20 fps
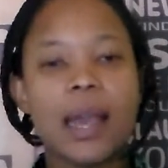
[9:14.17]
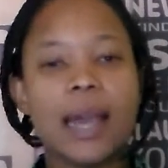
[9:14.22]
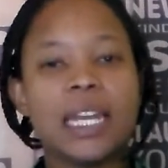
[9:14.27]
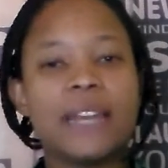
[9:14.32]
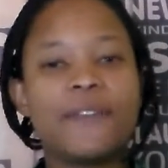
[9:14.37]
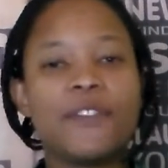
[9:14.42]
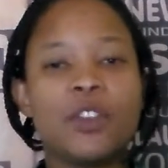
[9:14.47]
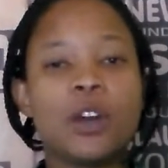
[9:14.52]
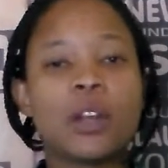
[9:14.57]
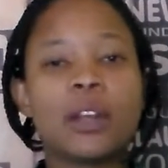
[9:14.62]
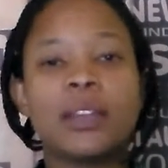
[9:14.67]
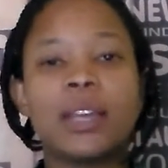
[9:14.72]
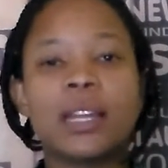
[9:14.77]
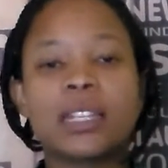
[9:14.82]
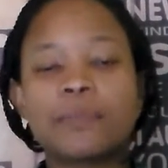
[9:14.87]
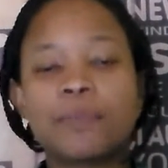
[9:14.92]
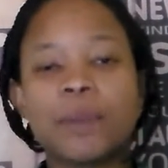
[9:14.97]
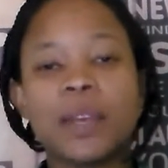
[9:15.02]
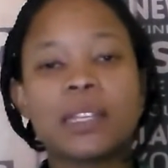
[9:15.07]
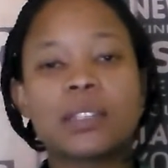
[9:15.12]
And if you're not in
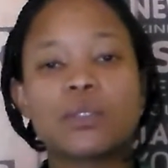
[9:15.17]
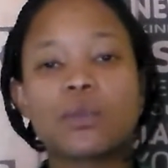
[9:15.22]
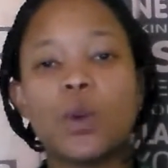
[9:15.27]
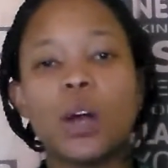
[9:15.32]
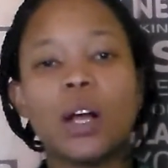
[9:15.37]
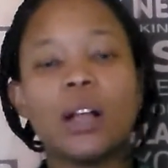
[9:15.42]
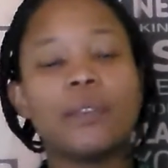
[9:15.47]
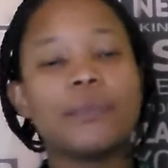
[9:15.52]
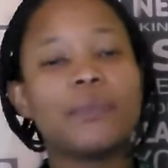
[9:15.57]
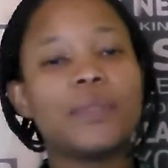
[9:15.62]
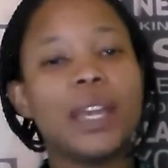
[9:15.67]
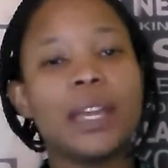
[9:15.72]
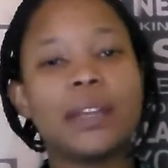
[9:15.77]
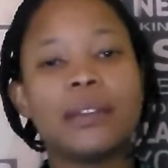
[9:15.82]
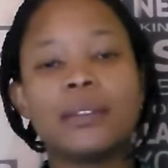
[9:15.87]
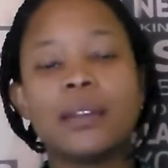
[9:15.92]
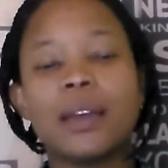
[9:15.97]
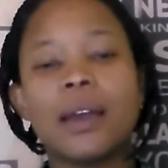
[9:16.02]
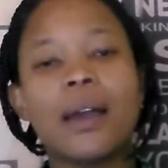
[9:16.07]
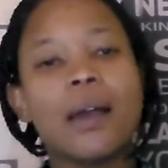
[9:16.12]
that space, well,
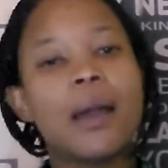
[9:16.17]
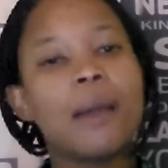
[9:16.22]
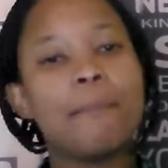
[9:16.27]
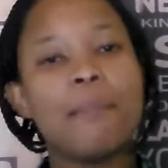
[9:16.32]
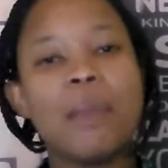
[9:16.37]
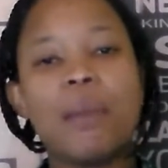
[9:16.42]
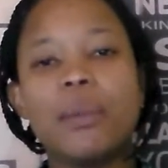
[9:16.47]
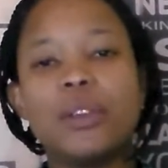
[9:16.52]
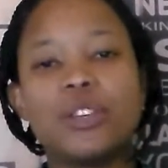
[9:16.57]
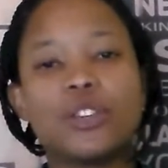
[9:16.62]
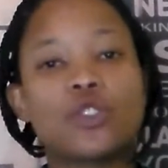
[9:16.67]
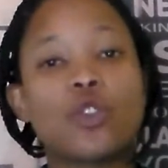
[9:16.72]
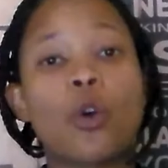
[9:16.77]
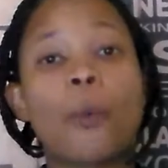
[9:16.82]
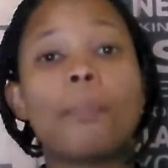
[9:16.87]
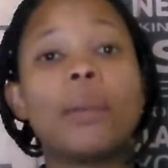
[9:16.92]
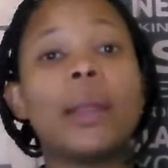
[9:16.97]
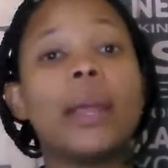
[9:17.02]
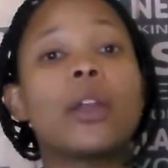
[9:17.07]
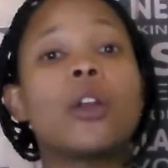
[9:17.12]
then maybe just
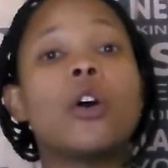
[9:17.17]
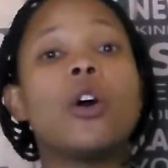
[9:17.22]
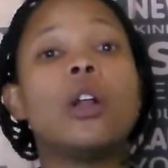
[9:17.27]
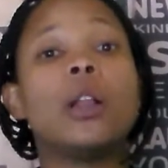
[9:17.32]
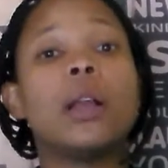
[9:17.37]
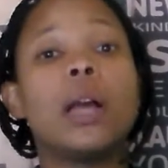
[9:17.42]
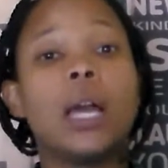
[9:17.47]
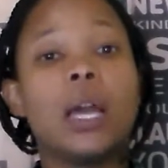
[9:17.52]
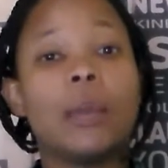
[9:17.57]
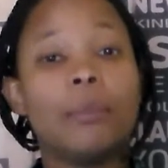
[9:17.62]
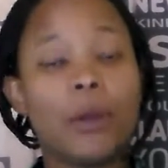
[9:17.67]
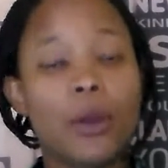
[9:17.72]
don't play at all,